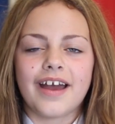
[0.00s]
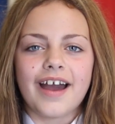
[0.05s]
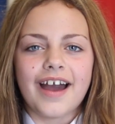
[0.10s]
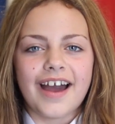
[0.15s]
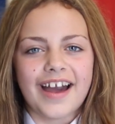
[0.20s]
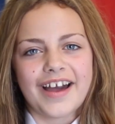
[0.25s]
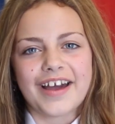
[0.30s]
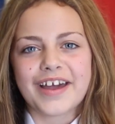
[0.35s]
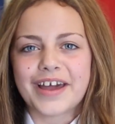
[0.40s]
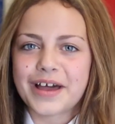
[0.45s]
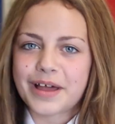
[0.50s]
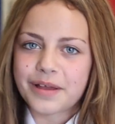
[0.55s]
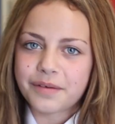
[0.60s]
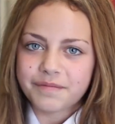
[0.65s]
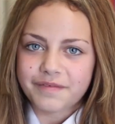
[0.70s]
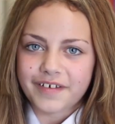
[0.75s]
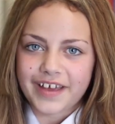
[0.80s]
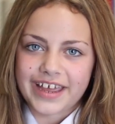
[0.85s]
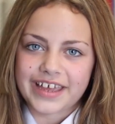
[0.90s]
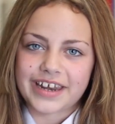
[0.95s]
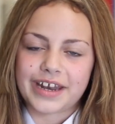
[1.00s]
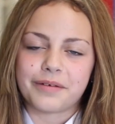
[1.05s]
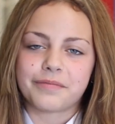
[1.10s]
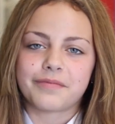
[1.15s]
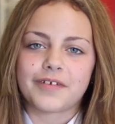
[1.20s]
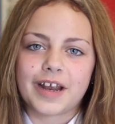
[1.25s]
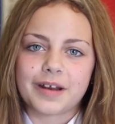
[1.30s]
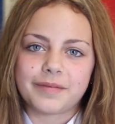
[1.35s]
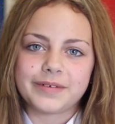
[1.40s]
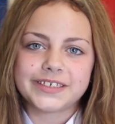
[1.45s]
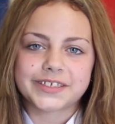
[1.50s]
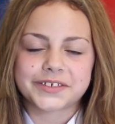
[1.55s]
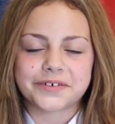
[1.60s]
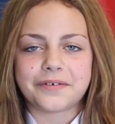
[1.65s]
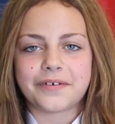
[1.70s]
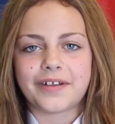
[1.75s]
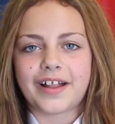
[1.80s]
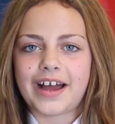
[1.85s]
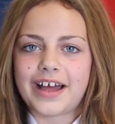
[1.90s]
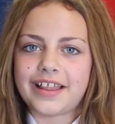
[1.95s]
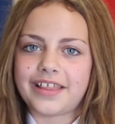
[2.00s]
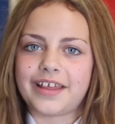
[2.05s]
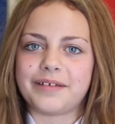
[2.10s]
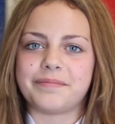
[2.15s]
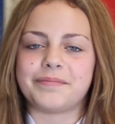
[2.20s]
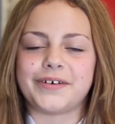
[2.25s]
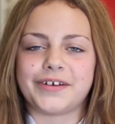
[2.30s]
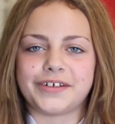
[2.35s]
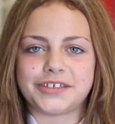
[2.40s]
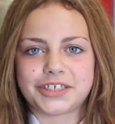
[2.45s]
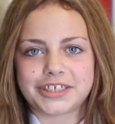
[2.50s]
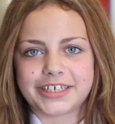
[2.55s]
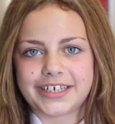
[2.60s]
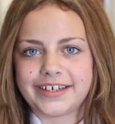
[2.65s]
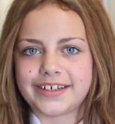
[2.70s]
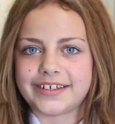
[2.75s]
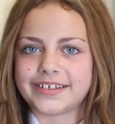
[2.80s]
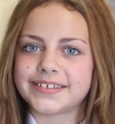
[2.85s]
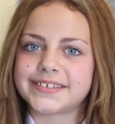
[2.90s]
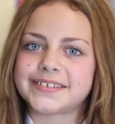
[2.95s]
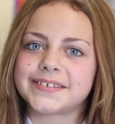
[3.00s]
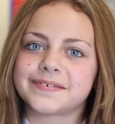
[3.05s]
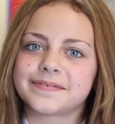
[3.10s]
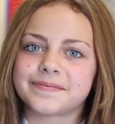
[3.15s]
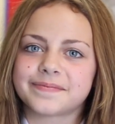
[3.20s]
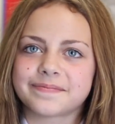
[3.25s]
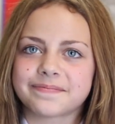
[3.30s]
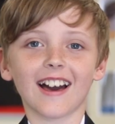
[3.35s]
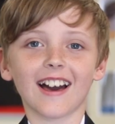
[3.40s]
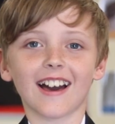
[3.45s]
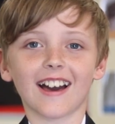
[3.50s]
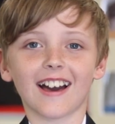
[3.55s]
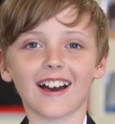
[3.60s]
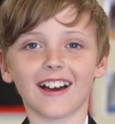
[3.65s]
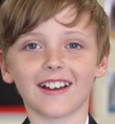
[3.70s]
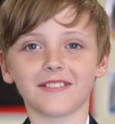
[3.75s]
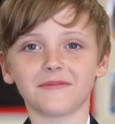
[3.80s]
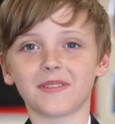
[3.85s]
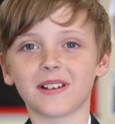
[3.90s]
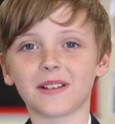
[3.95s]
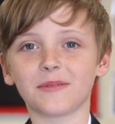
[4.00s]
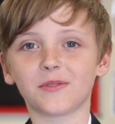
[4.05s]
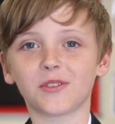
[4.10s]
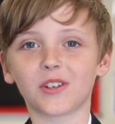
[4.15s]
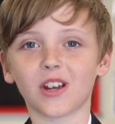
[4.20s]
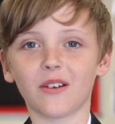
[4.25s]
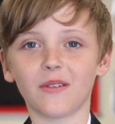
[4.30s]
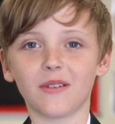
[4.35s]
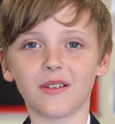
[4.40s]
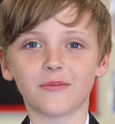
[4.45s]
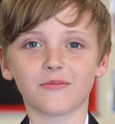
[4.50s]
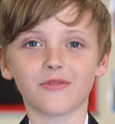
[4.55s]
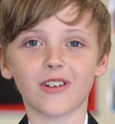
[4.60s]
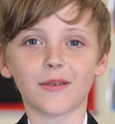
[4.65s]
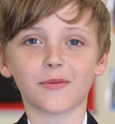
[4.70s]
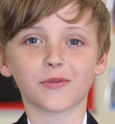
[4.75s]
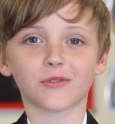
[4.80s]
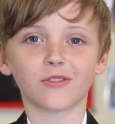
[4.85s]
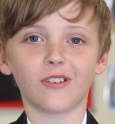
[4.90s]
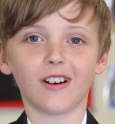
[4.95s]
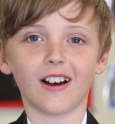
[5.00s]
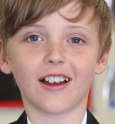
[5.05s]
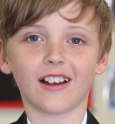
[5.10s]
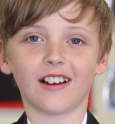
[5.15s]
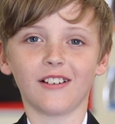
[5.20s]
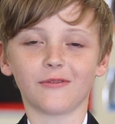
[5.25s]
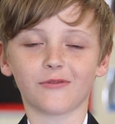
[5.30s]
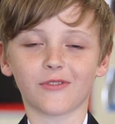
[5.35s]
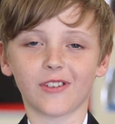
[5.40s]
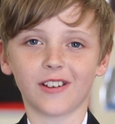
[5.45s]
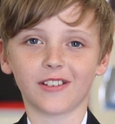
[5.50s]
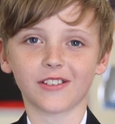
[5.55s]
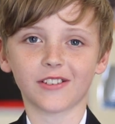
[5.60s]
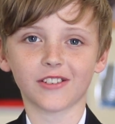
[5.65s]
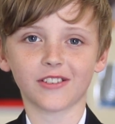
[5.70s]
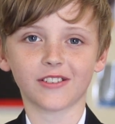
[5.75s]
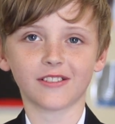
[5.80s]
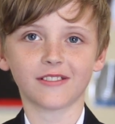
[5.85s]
Hi, I'm Faye, and at primary school I learn Portuguese. Hi, my name's Joe, and in primary school I learn French.